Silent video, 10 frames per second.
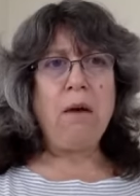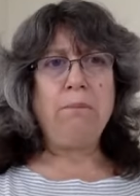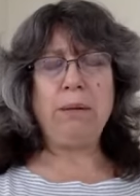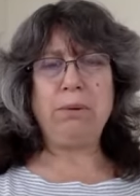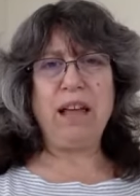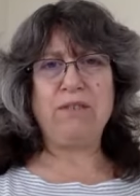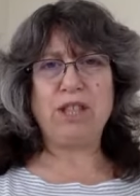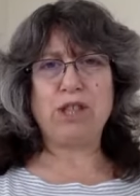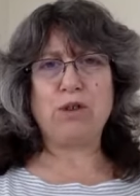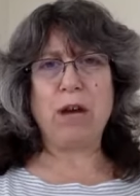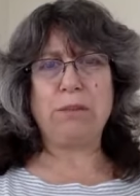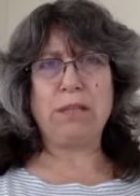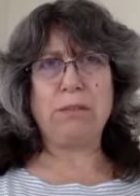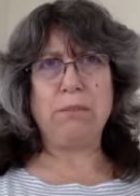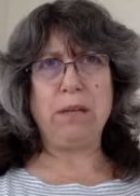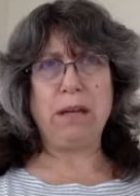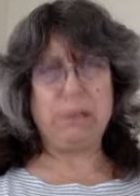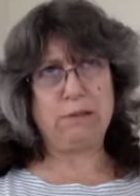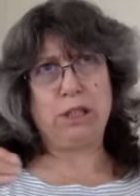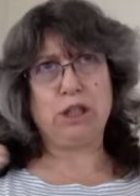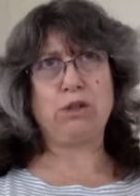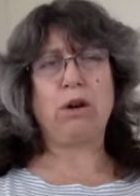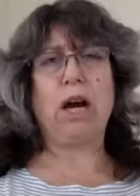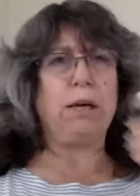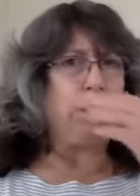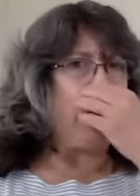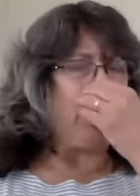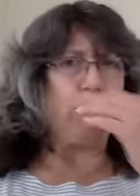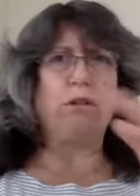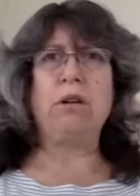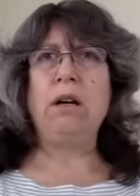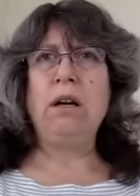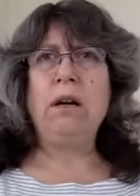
People have described it to me, uh, described other